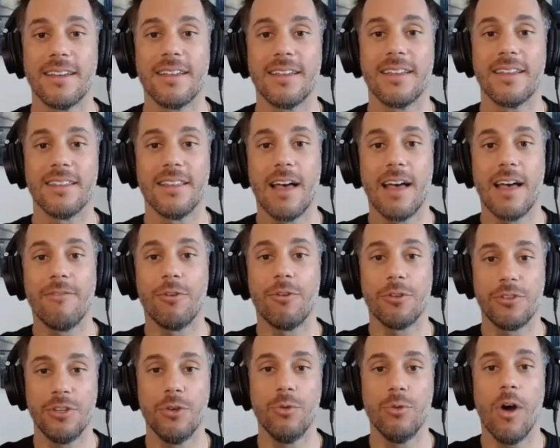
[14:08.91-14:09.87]

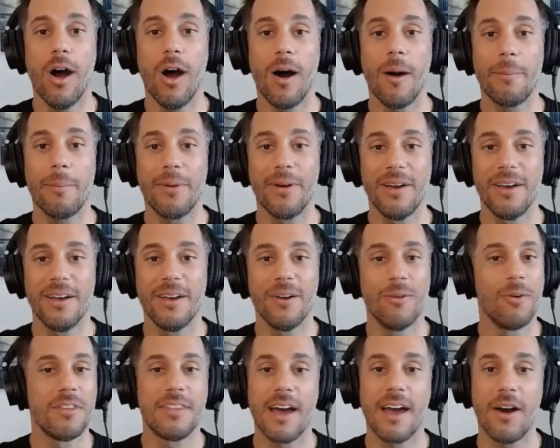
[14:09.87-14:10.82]
levels you up
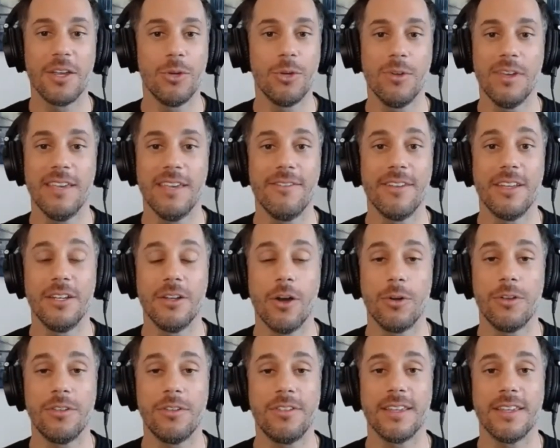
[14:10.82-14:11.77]
without you even
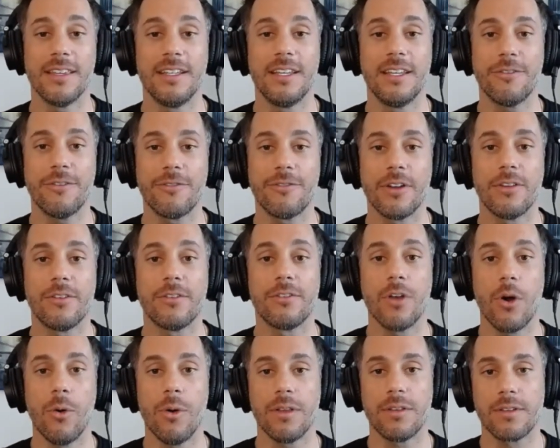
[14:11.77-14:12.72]
noticing the difference.
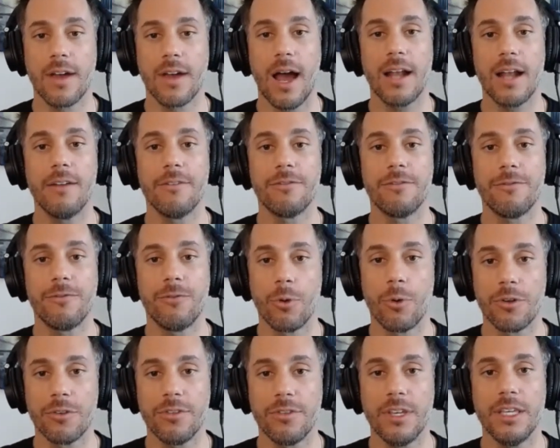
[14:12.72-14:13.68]
So it's kind of
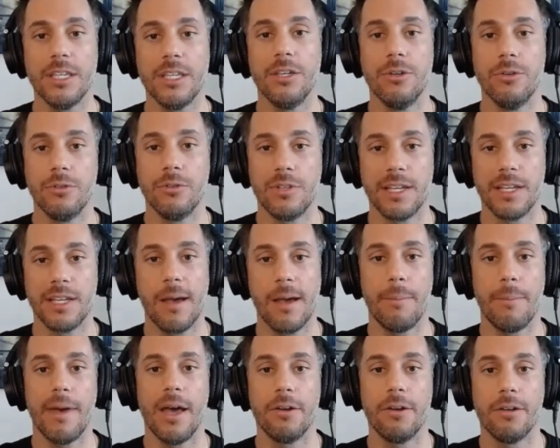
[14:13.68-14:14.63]
forcing you to
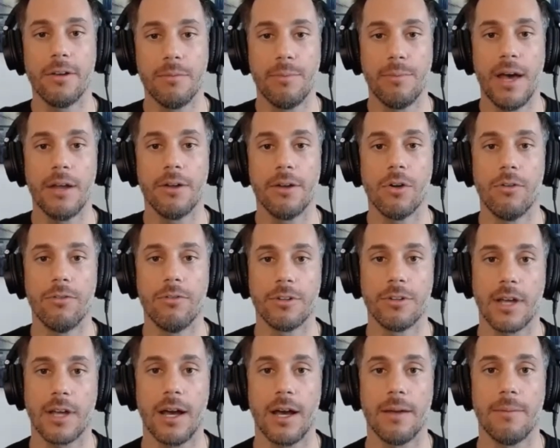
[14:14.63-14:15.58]
get better and better over
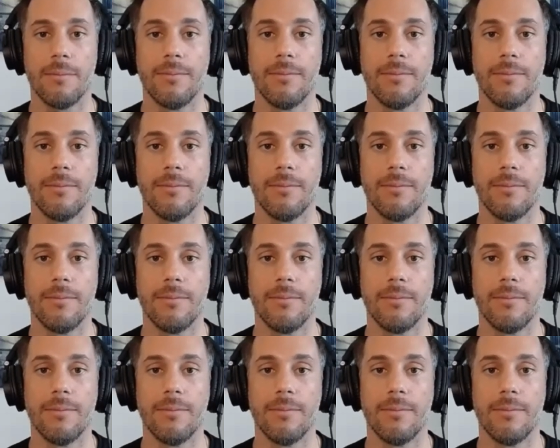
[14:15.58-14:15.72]
time.